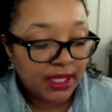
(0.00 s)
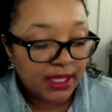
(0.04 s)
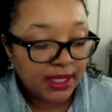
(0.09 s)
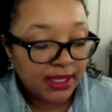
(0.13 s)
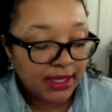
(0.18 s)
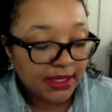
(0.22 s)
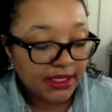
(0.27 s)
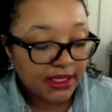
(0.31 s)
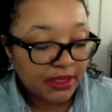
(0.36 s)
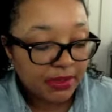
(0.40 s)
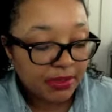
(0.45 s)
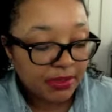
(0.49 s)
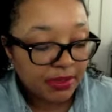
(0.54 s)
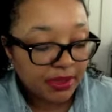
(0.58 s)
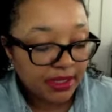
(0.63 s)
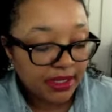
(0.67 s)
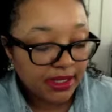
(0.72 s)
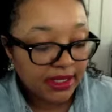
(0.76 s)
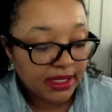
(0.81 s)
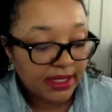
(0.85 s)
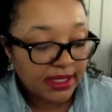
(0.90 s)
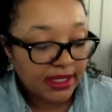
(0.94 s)
and
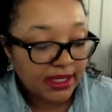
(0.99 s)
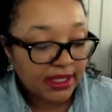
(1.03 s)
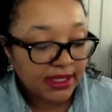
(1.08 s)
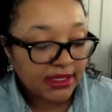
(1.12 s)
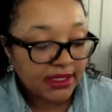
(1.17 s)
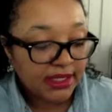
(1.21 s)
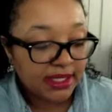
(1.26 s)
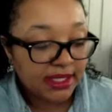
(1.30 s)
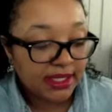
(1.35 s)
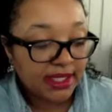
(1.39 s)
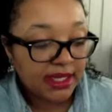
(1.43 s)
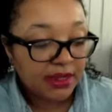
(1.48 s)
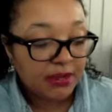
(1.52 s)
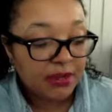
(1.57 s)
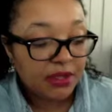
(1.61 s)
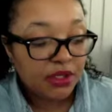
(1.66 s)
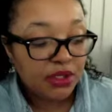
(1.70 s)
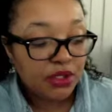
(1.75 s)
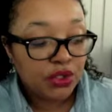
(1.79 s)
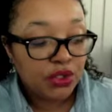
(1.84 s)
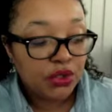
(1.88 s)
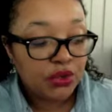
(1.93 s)
split ends and can be
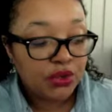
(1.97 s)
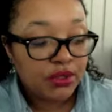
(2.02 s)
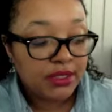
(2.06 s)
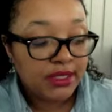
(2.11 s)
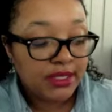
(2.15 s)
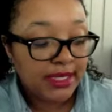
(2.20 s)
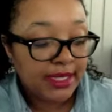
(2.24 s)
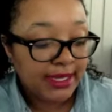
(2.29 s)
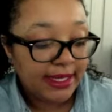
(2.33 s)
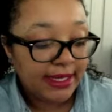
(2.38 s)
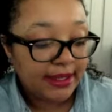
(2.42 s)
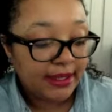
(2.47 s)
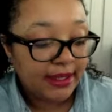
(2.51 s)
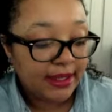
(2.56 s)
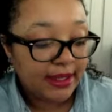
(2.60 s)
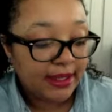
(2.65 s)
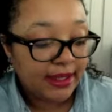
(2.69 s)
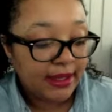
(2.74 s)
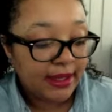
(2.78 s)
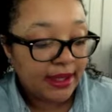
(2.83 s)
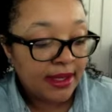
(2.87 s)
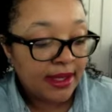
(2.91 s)
used
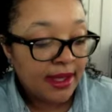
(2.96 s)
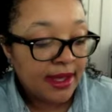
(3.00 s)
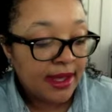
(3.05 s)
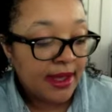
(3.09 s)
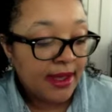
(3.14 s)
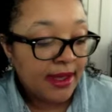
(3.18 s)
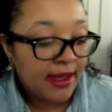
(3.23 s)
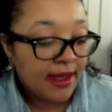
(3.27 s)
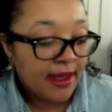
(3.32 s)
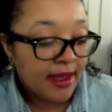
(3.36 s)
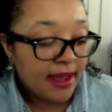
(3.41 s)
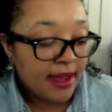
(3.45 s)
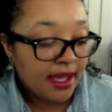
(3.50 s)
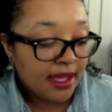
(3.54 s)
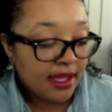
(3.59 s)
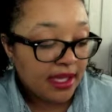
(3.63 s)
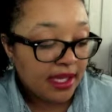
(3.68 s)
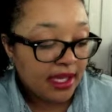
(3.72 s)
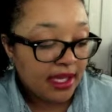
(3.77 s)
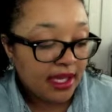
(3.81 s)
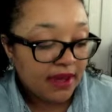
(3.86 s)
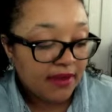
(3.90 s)
daily.
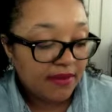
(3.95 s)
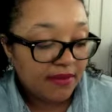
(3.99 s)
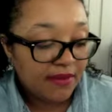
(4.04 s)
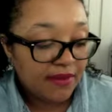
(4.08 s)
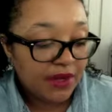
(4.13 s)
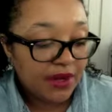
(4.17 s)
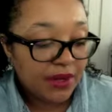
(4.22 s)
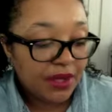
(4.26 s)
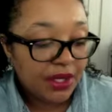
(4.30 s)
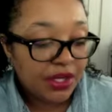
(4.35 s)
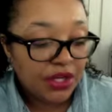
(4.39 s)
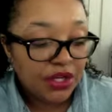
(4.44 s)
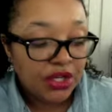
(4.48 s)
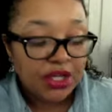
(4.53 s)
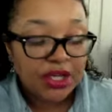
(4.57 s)
Again, very good